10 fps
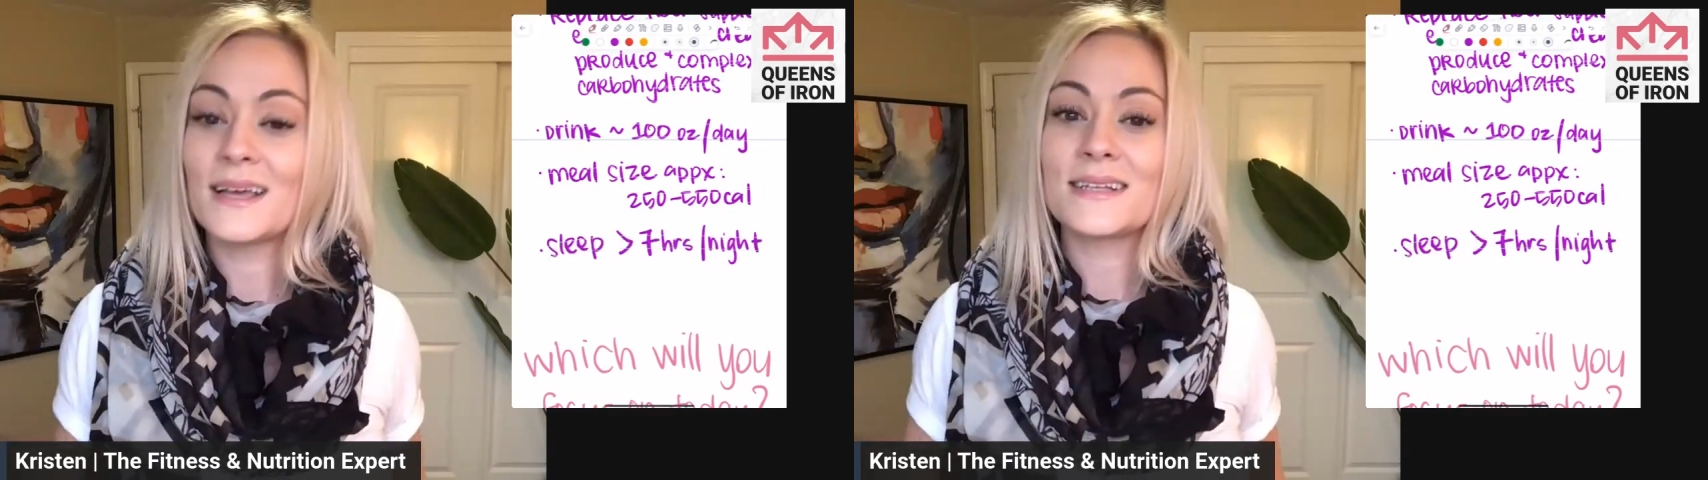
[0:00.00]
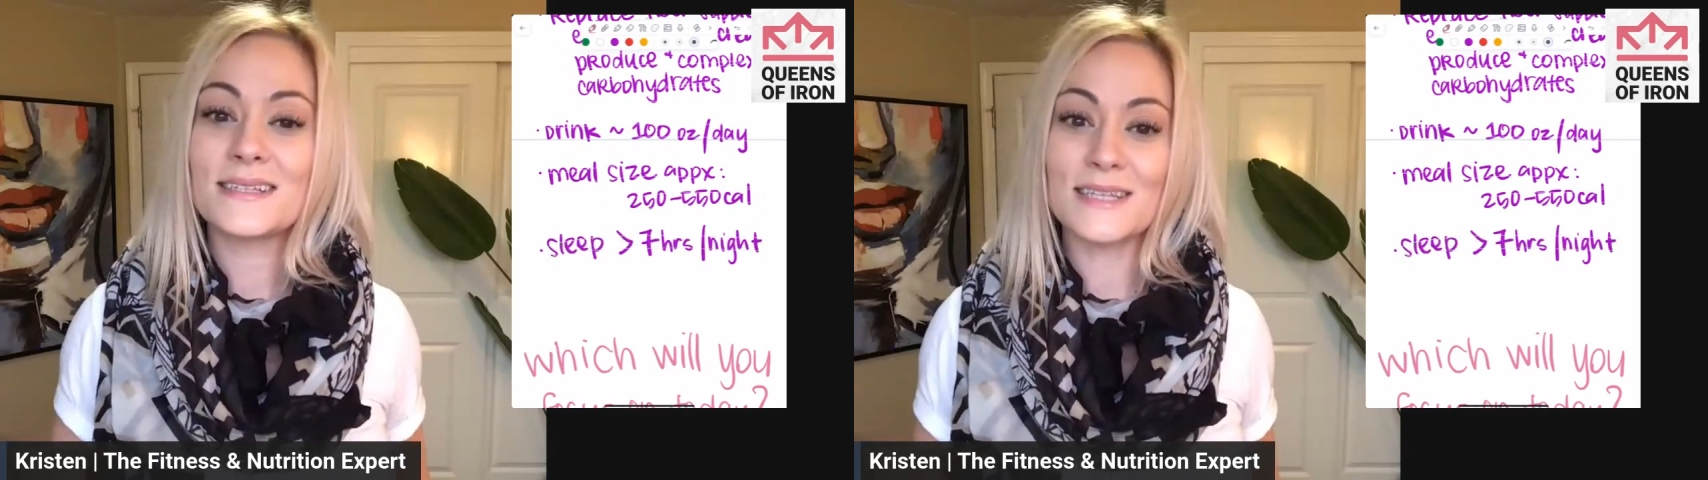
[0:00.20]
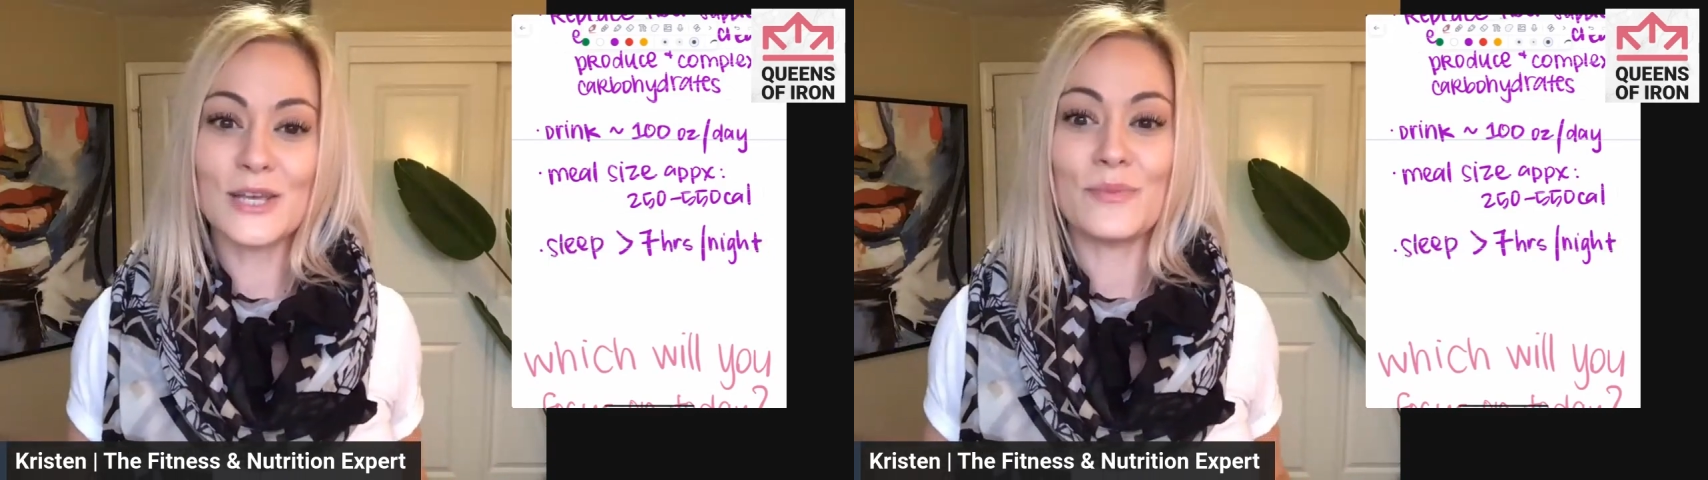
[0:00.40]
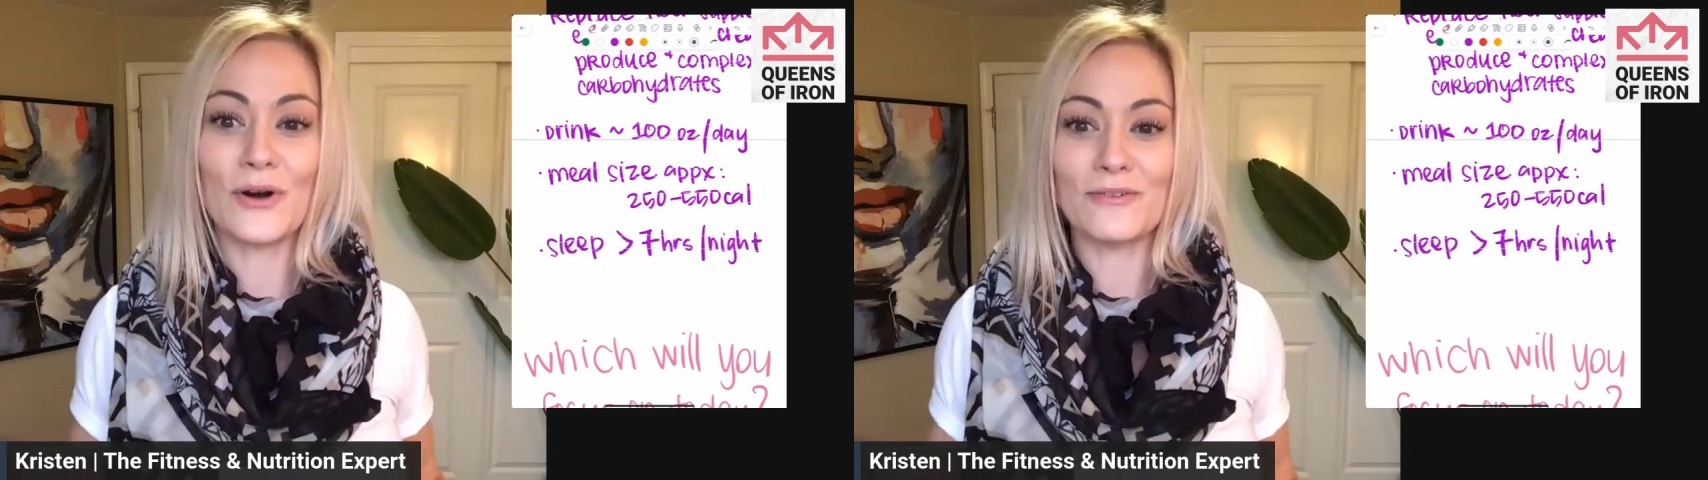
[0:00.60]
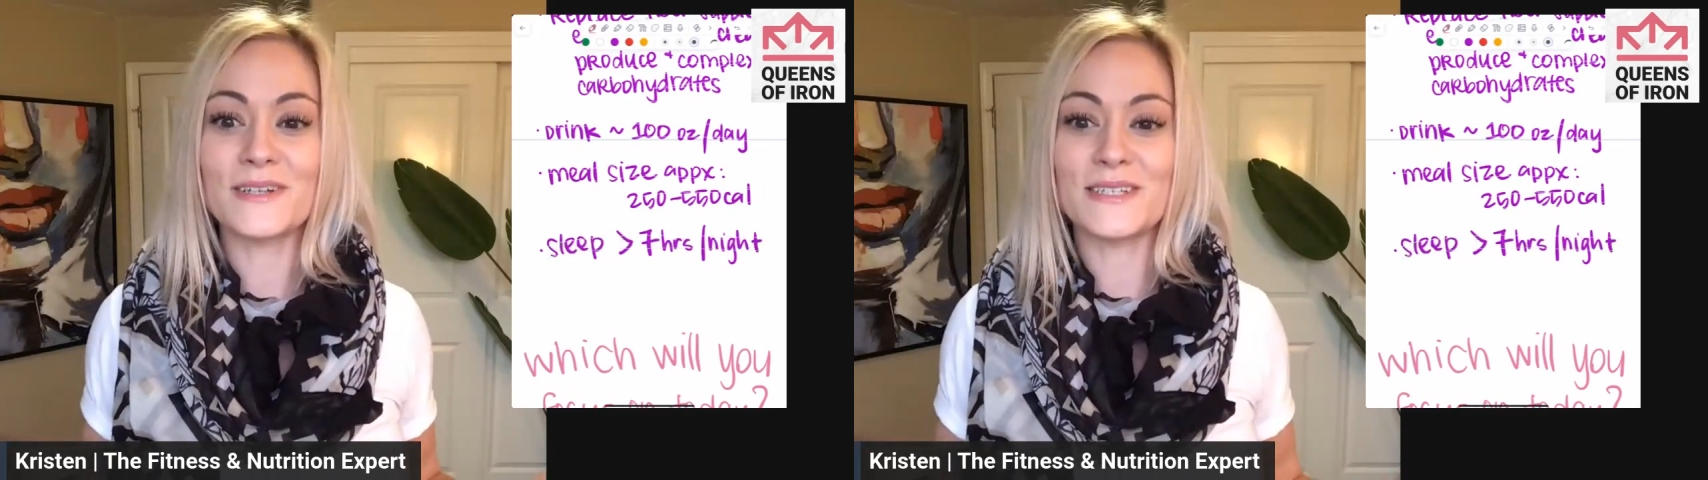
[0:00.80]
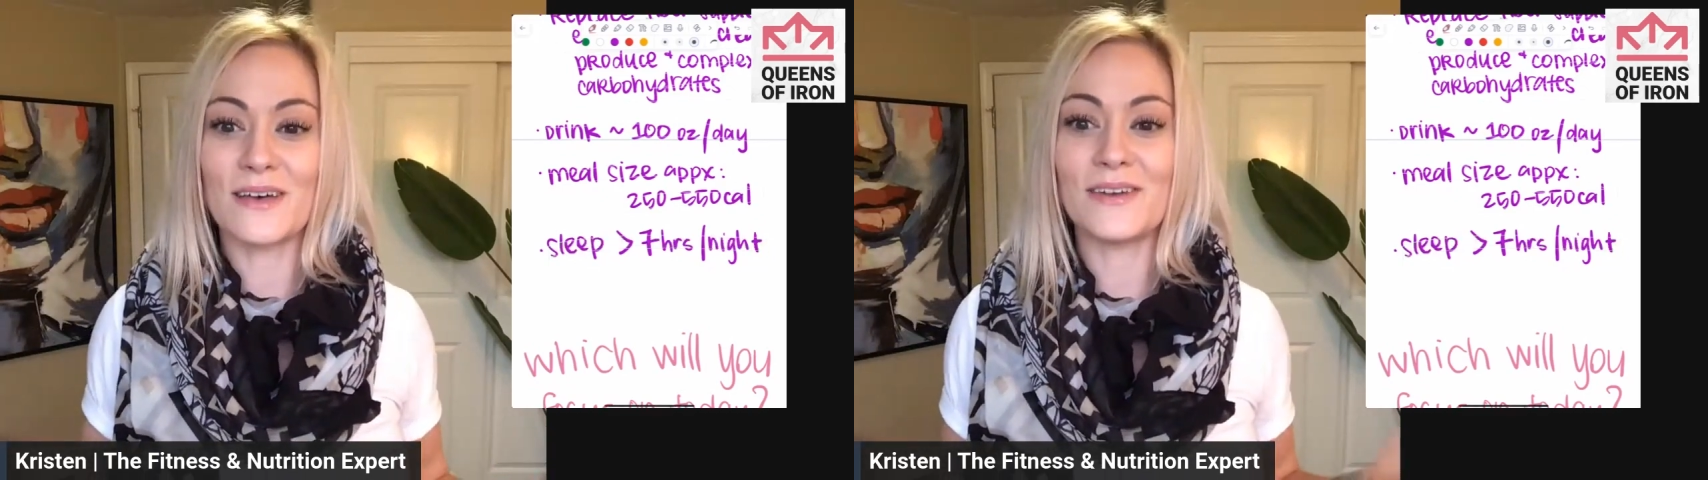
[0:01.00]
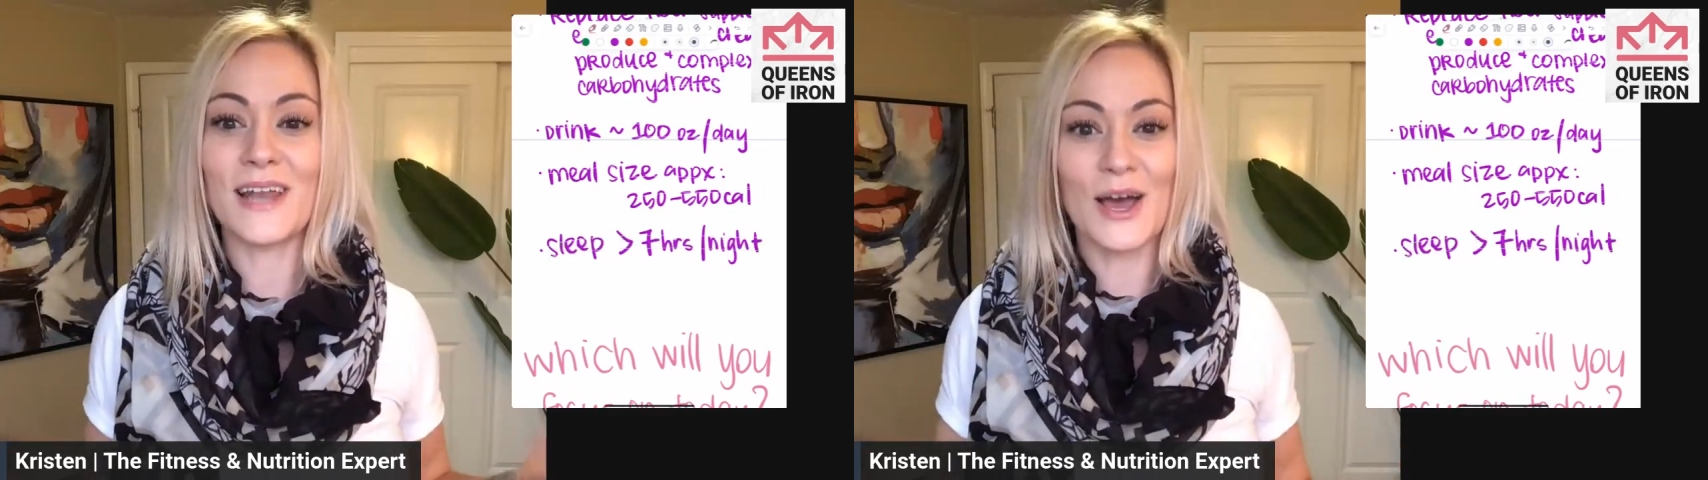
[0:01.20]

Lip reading: Sleep over 7